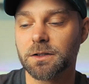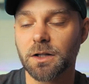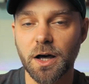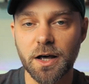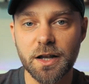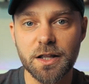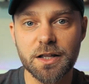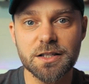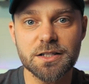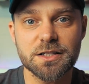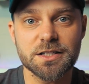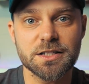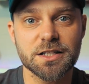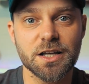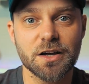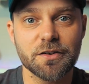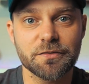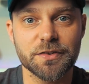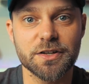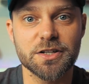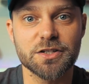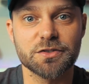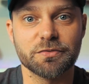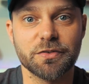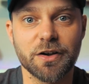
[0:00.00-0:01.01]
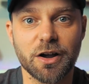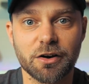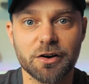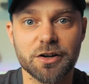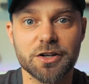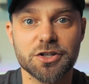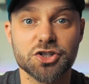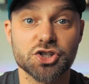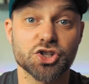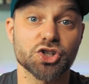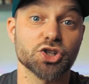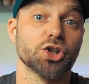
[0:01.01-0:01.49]
lot of the stuff is
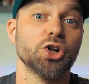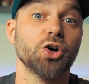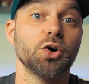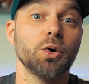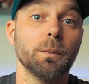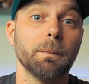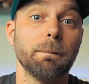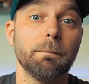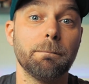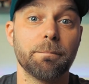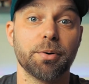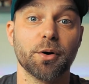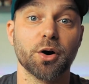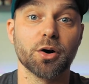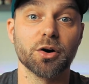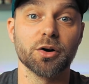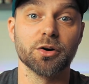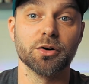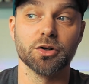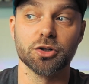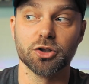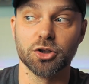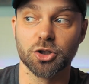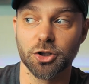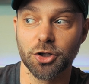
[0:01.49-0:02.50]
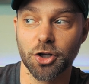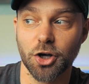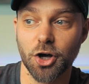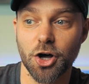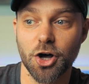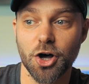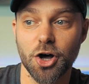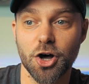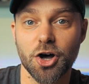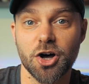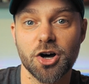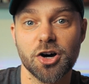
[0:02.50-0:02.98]
very slow burn,
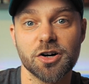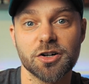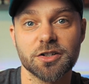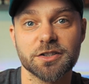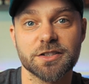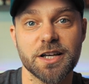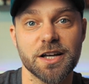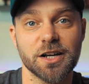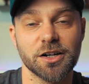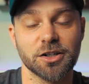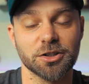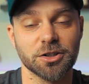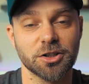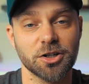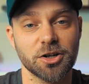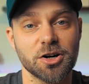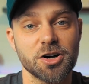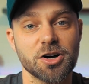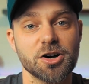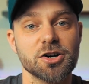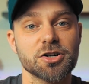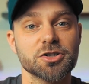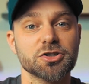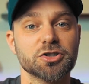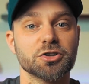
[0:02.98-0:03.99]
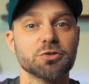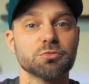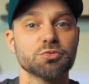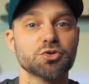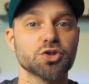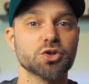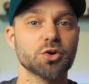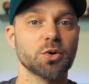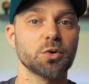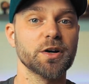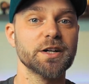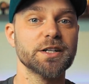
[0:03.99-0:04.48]
long tail, long-term
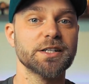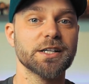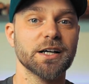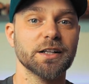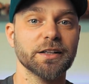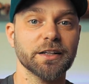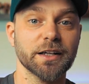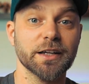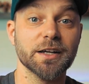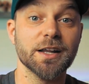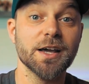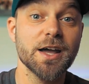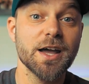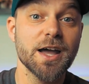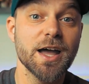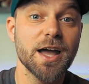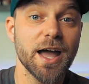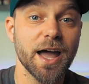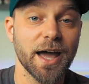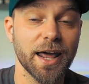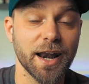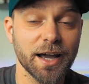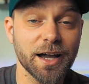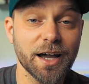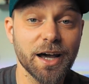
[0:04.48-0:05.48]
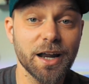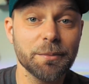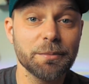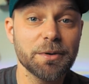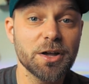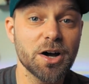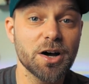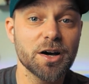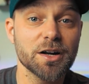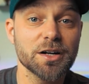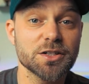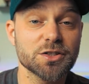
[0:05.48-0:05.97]
storytelling. And I gotta
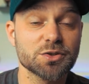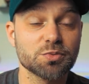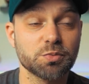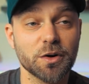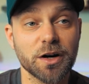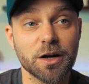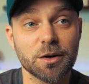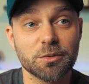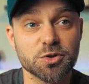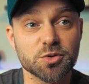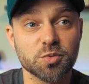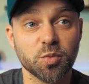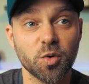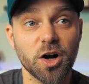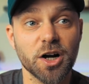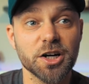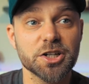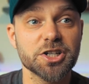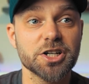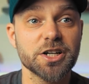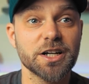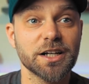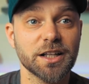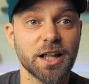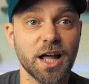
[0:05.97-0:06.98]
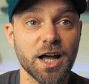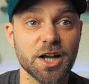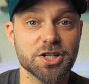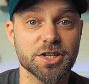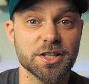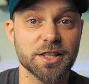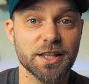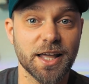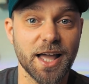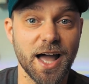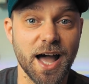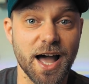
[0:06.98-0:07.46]
be honest, when I was watching
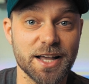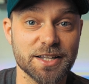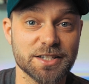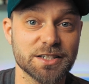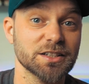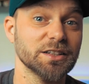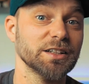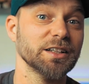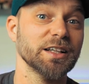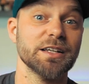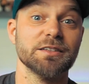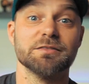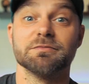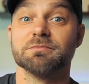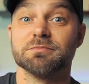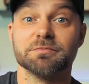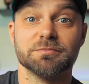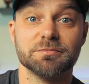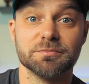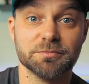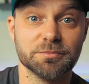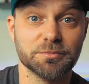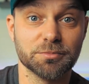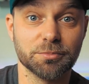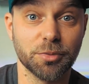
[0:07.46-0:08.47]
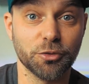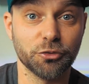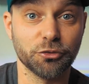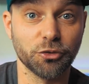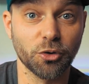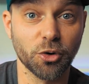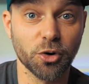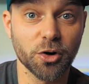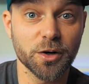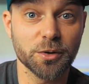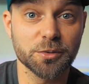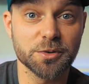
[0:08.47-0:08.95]
Clash of the Castle and
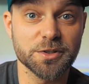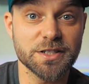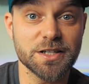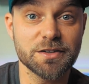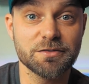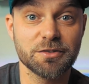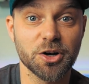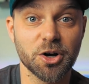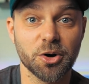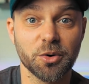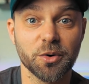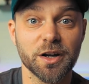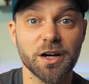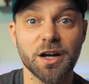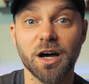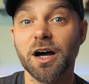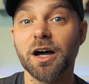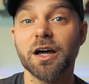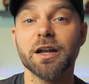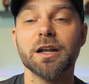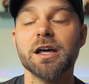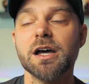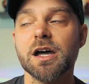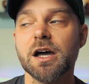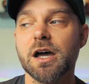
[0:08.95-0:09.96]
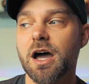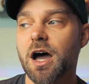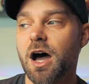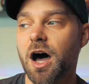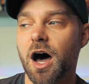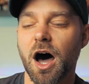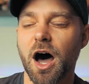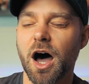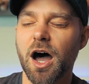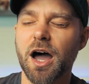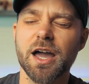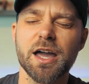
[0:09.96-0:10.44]
before it was even going on,
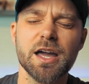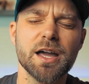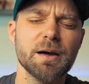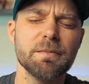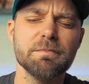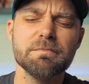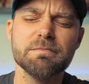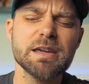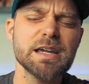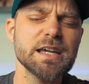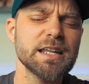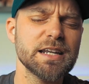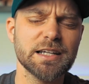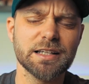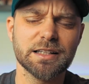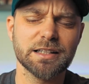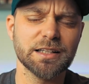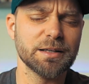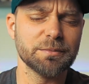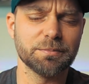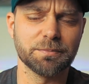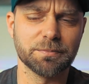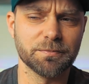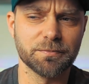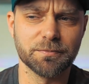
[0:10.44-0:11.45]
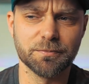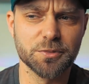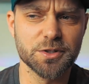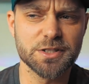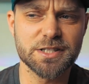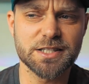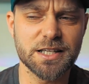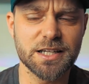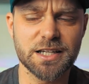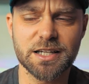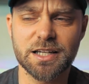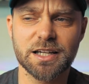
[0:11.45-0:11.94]
I immediately
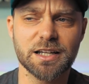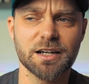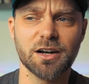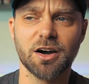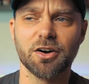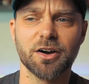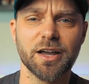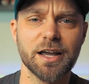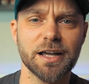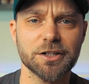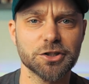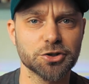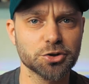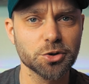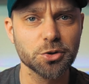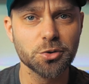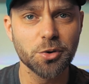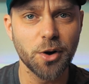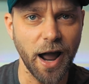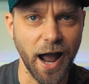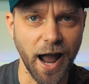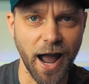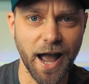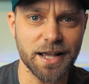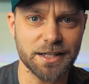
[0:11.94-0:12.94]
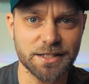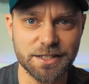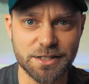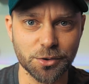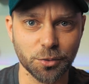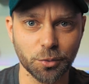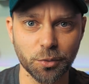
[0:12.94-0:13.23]
was thinking, okay, Drew has to